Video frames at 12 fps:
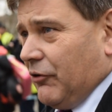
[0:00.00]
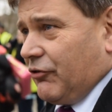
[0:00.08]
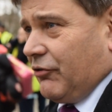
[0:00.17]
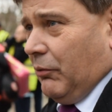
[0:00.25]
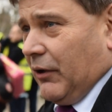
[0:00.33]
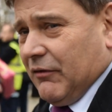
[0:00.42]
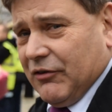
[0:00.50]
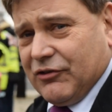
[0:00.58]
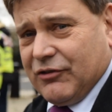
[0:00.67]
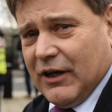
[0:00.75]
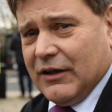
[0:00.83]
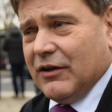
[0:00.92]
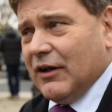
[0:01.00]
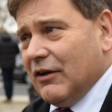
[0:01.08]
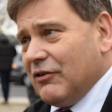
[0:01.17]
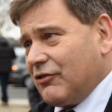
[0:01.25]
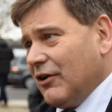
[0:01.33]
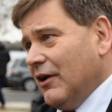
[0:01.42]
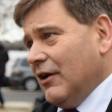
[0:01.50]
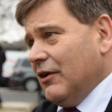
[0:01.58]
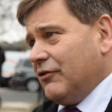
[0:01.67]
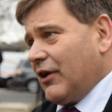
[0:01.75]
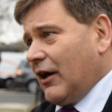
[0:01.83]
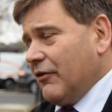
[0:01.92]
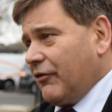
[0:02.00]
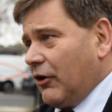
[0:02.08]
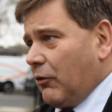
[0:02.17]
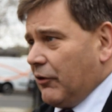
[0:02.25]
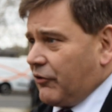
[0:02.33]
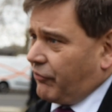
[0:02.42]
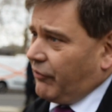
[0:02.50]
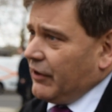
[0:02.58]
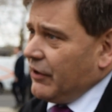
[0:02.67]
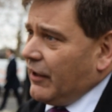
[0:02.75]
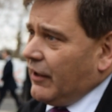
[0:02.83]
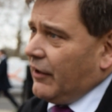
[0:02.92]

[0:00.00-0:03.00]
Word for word: which will give us 10 years tariff and quota-free